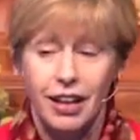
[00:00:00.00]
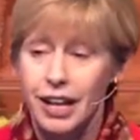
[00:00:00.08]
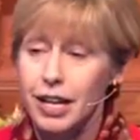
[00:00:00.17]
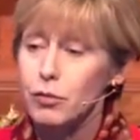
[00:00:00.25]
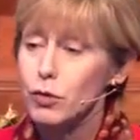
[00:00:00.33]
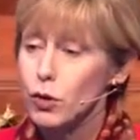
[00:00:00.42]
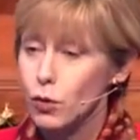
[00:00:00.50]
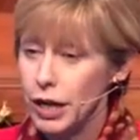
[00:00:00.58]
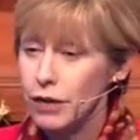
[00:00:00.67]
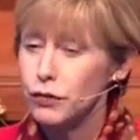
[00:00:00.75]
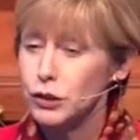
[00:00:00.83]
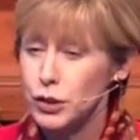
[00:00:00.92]
I am
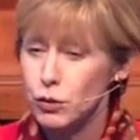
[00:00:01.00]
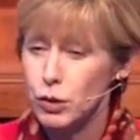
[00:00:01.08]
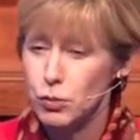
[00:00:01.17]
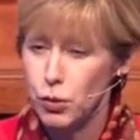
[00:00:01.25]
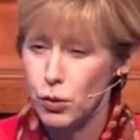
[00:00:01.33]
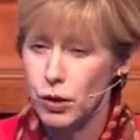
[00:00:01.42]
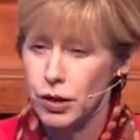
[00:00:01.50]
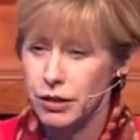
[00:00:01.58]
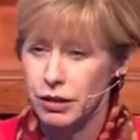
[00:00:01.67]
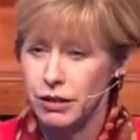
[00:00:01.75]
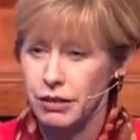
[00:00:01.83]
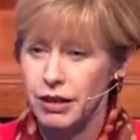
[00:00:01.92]
grateful to report
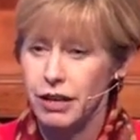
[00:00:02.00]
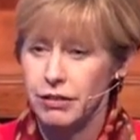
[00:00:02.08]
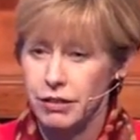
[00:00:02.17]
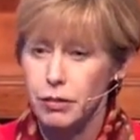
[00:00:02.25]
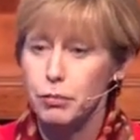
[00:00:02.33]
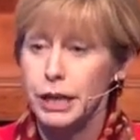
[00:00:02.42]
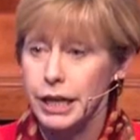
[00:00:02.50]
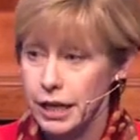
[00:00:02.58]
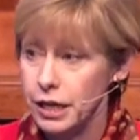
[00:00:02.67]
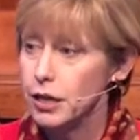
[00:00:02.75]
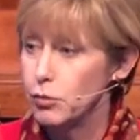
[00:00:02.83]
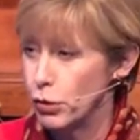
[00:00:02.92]
that the
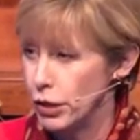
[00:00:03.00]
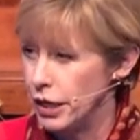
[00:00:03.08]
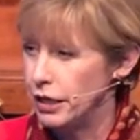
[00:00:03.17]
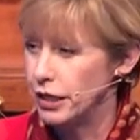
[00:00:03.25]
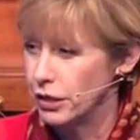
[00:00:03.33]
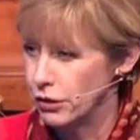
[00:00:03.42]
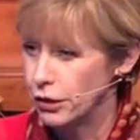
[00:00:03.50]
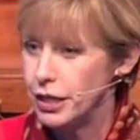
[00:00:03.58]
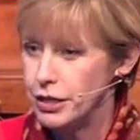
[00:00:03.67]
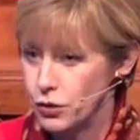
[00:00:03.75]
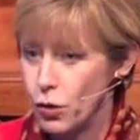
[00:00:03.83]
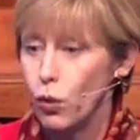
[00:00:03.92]
banana bread and
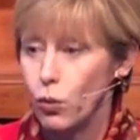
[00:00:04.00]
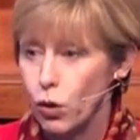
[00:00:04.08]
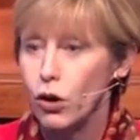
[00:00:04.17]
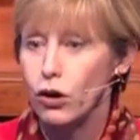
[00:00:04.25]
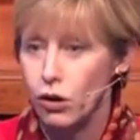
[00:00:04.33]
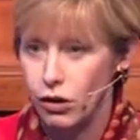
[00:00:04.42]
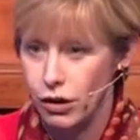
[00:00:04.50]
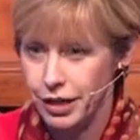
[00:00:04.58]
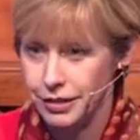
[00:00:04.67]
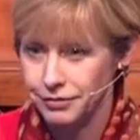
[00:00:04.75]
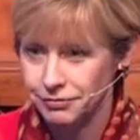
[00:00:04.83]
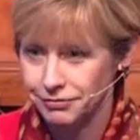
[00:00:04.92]
cookies were
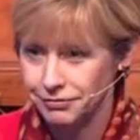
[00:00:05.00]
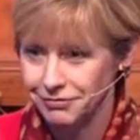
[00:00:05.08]
gone.